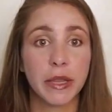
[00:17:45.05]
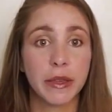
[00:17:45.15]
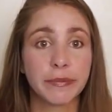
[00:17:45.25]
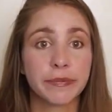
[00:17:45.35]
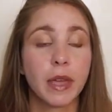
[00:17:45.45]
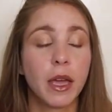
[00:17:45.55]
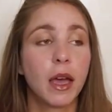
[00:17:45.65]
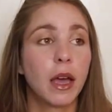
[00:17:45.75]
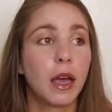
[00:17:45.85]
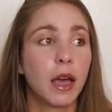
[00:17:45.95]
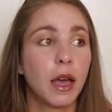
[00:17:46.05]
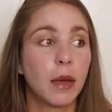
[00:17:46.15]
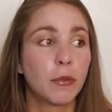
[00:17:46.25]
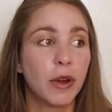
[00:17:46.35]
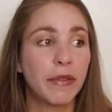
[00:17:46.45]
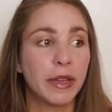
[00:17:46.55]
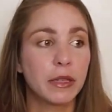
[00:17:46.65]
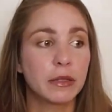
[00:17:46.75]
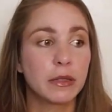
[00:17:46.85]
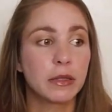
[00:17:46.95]
anything,
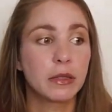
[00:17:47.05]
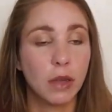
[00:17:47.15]
graphics.